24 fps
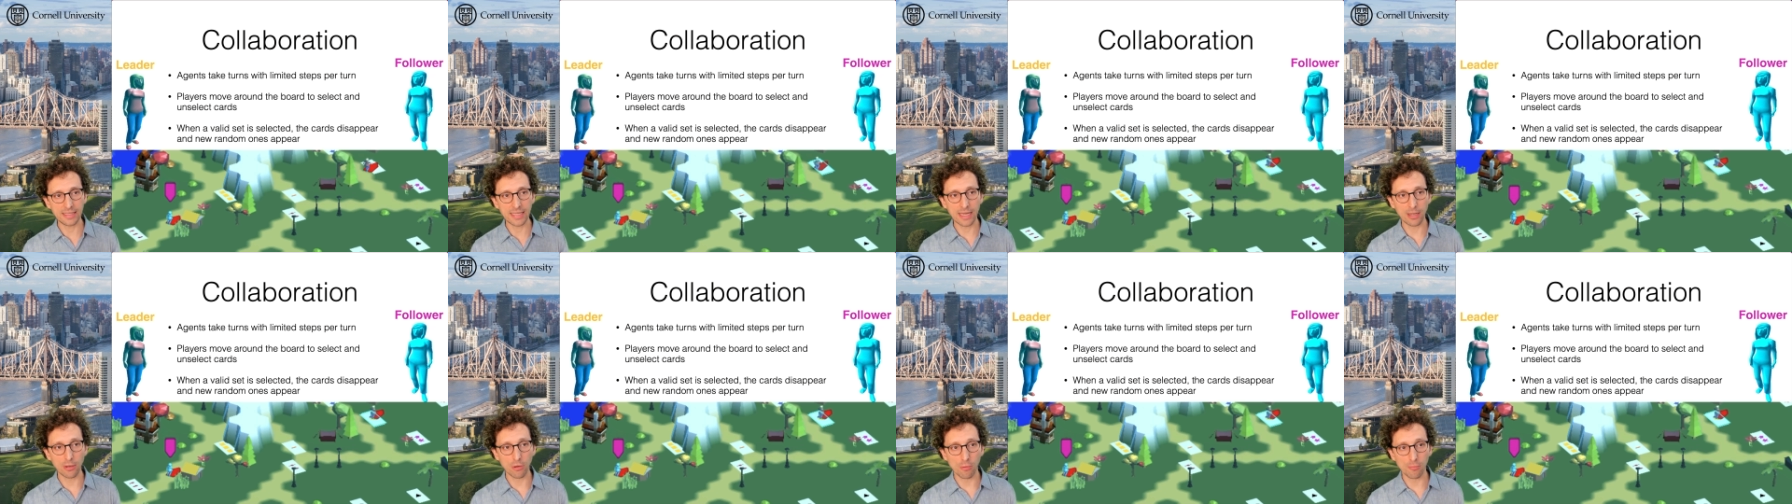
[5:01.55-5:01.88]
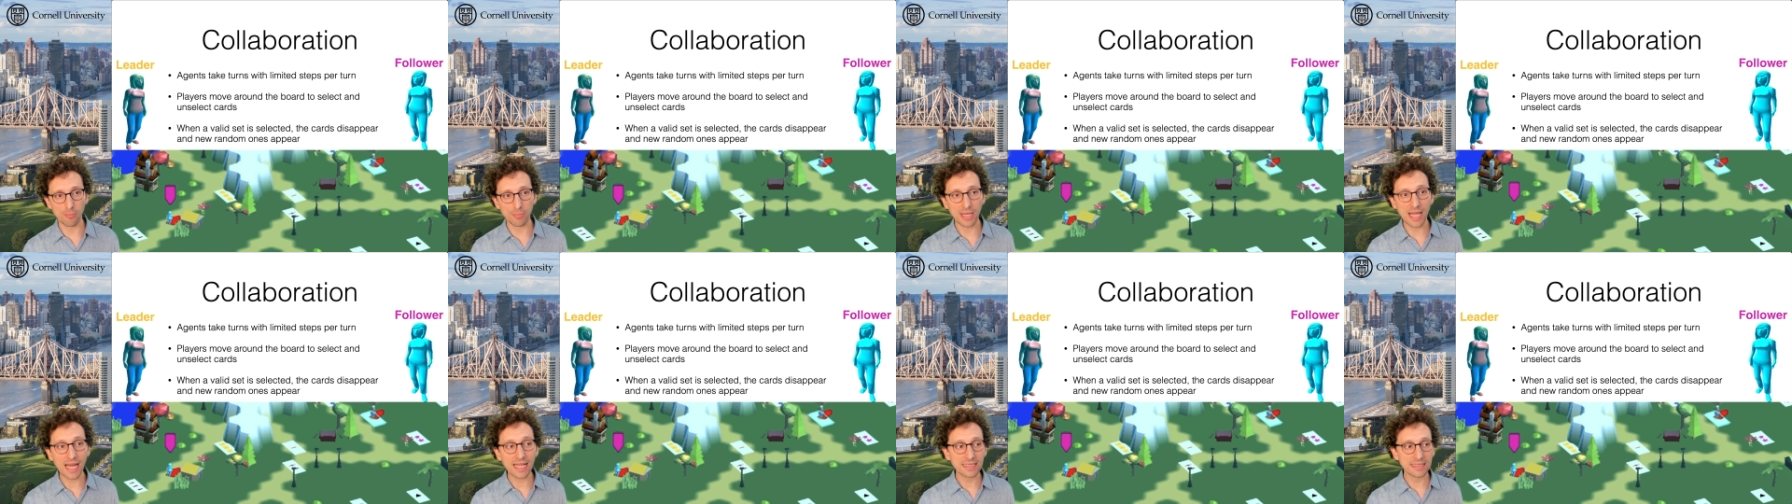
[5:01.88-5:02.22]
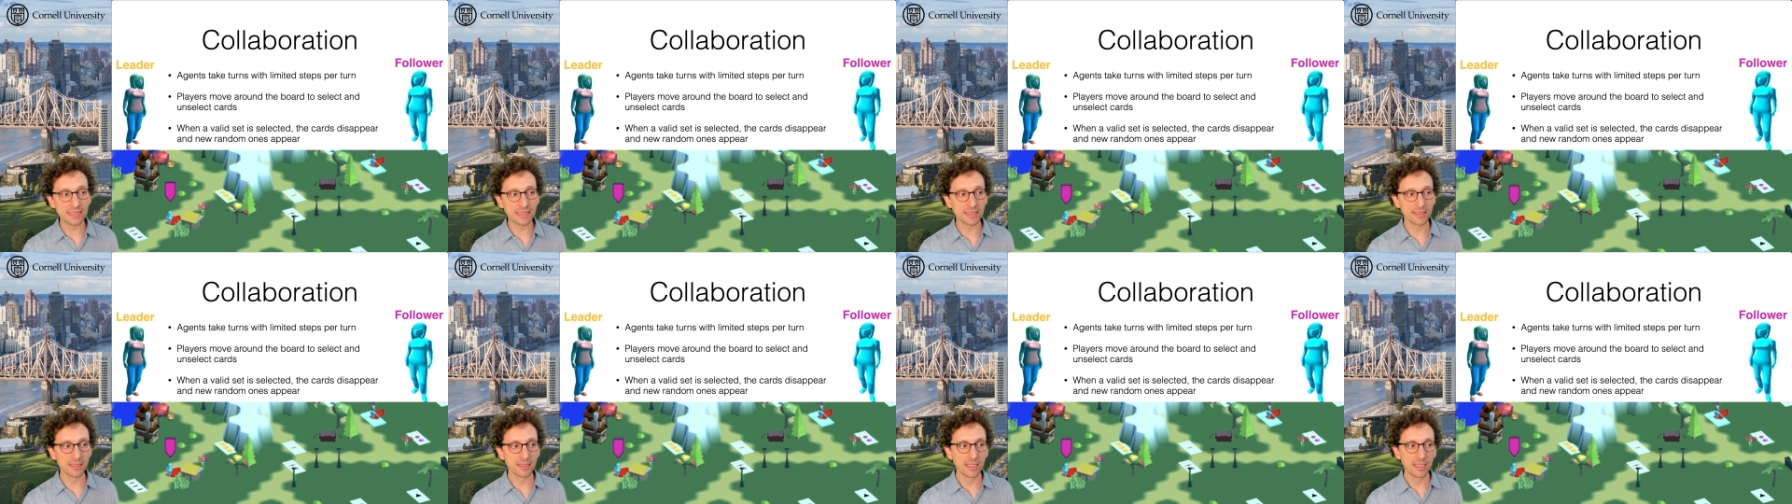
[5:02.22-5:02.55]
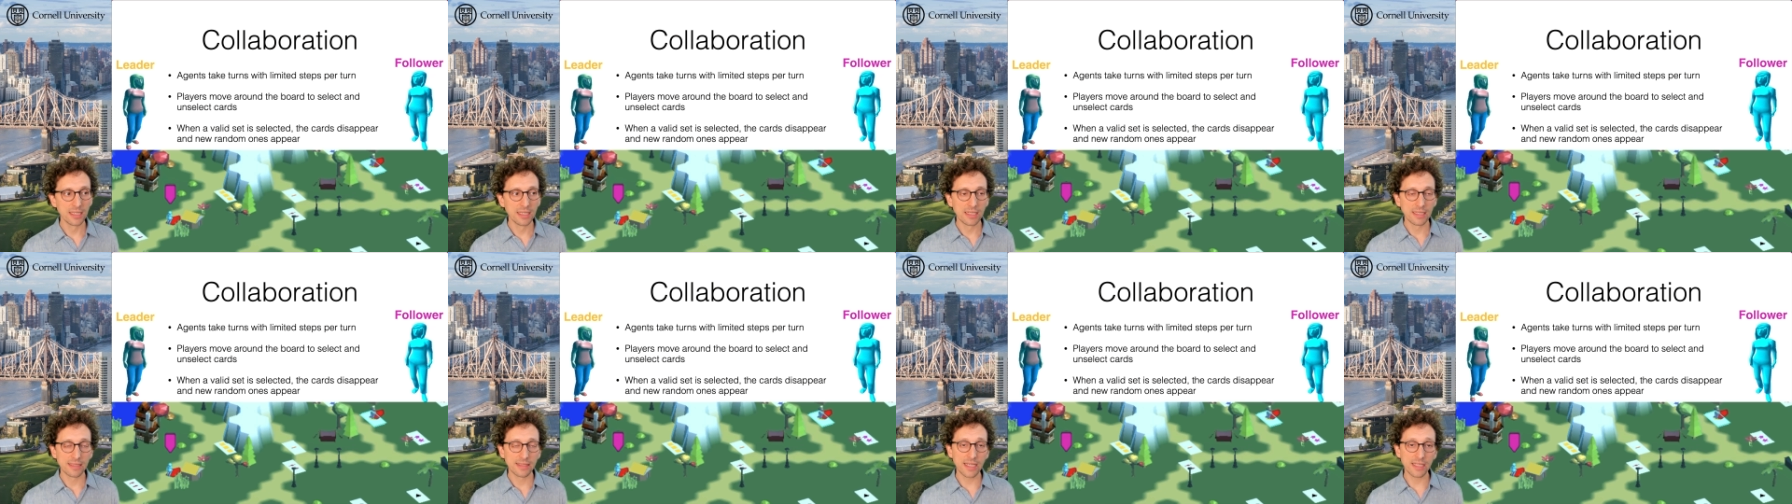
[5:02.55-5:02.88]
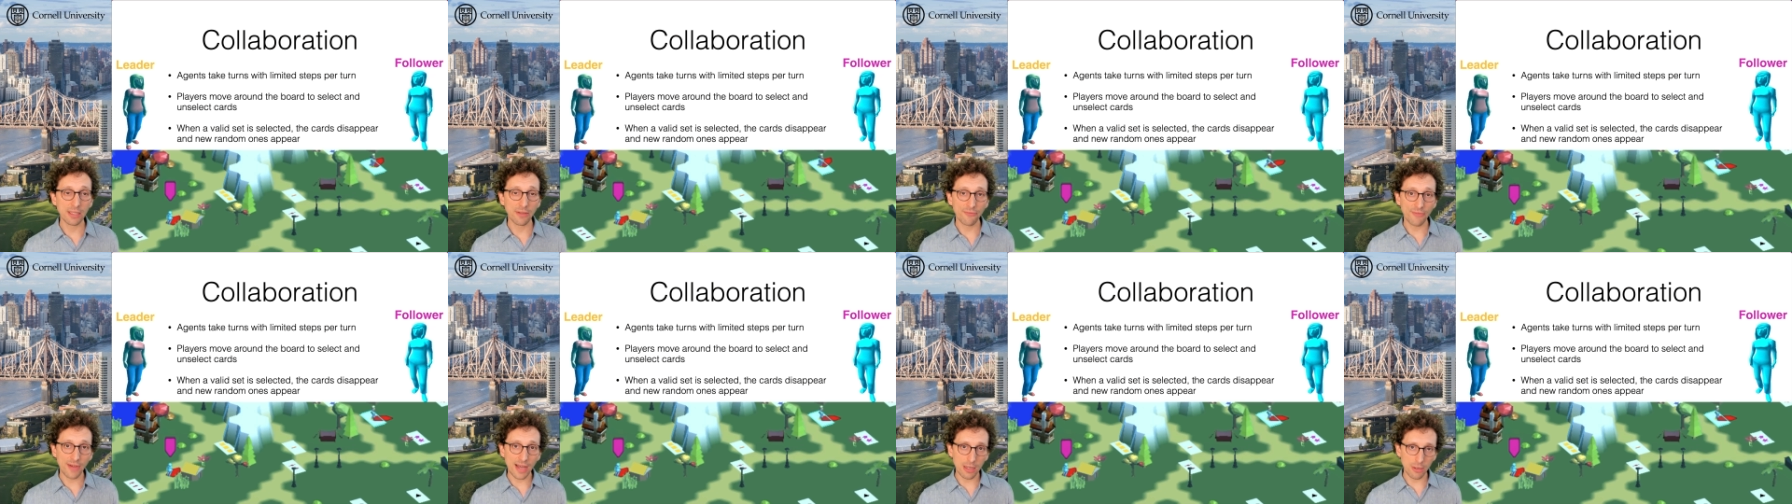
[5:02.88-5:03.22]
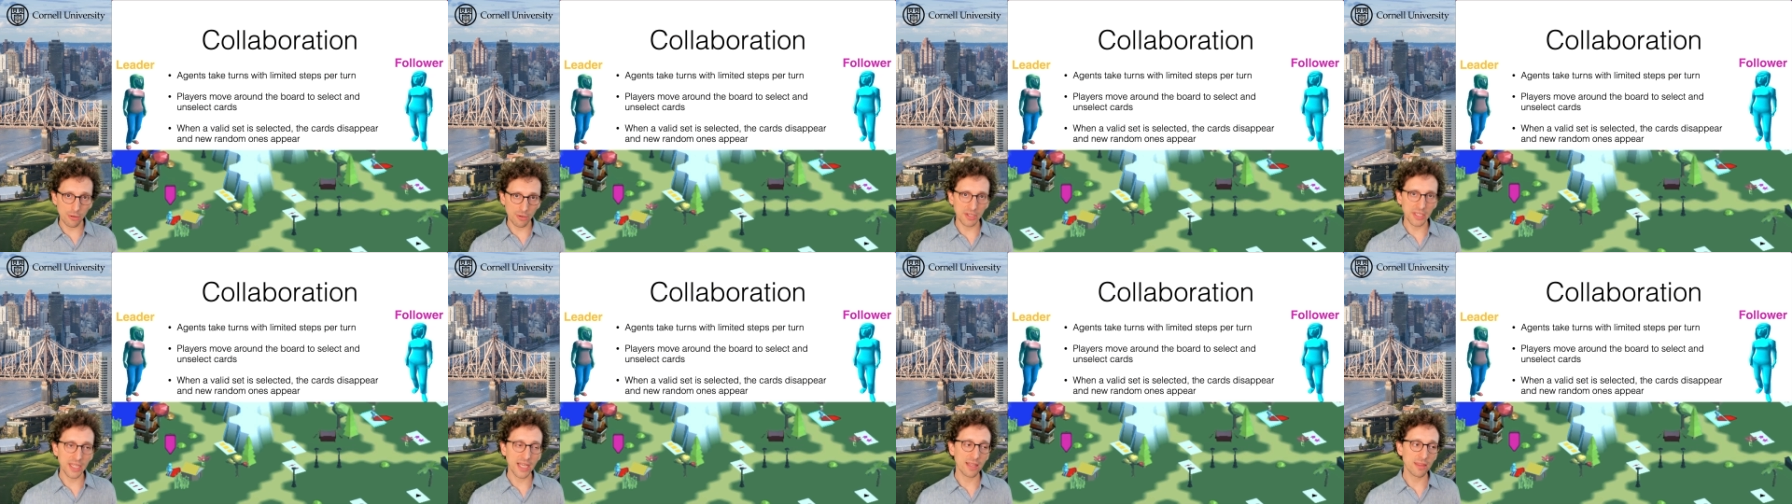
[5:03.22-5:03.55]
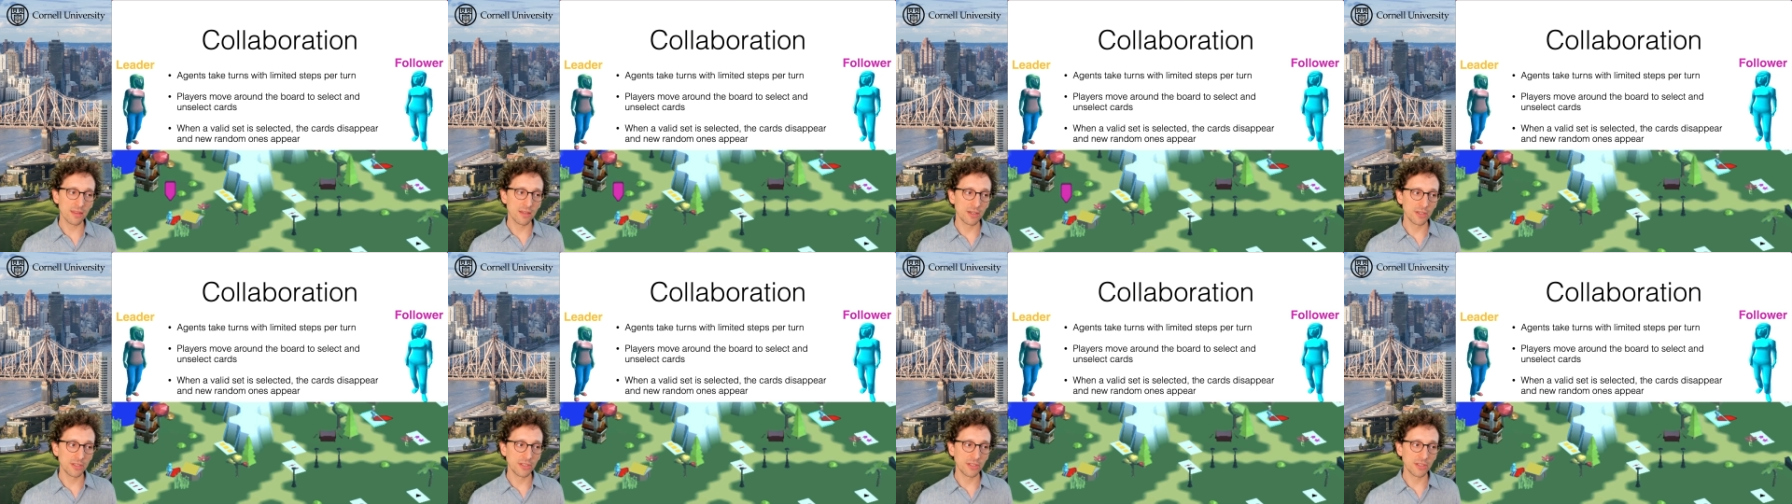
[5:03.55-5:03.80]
yellow plus. Then the follower gets their